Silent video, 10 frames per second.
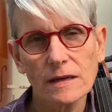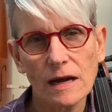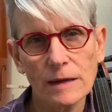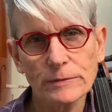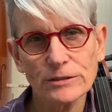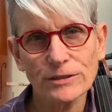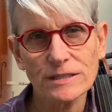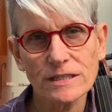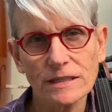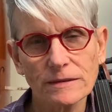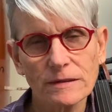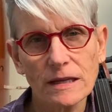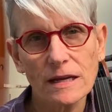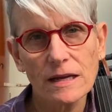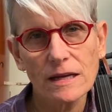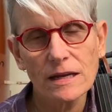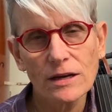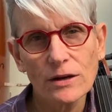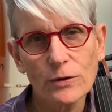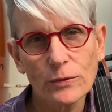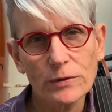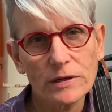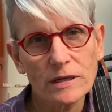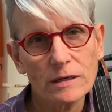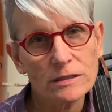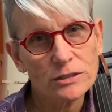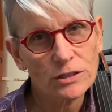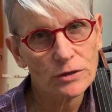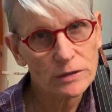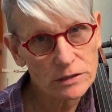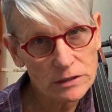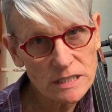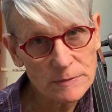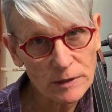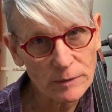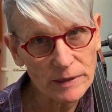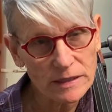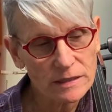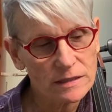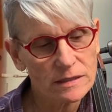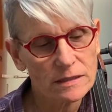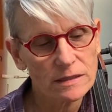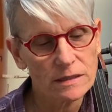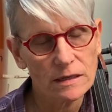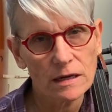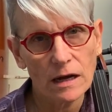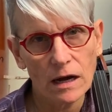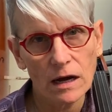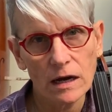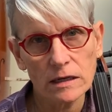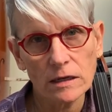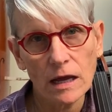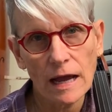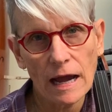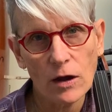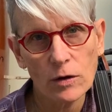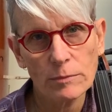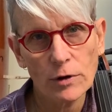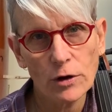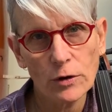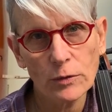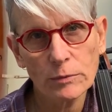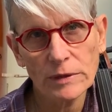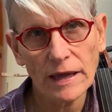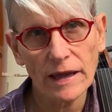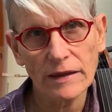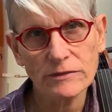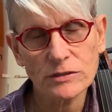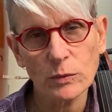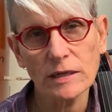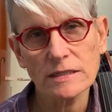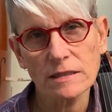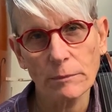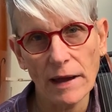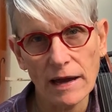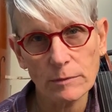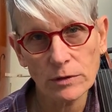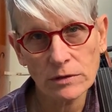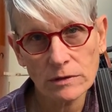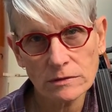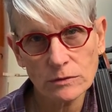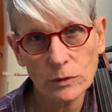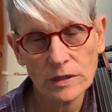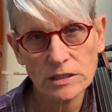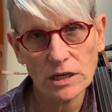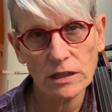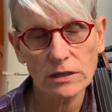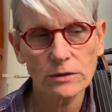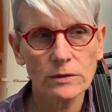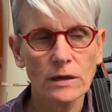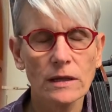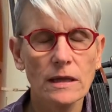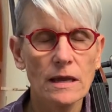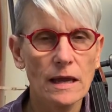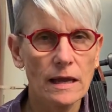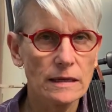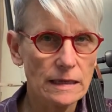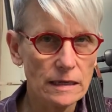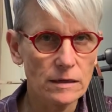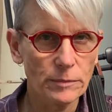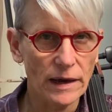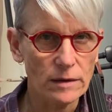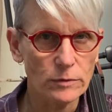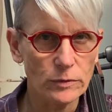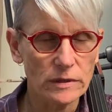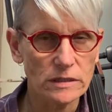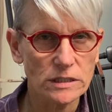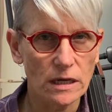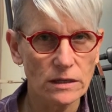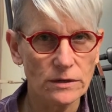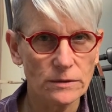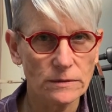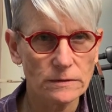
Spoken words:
Hi Patricia. We're gonna show you a little experiment on how a bow behaves when it's compatible with the cello and incompatible with the cello.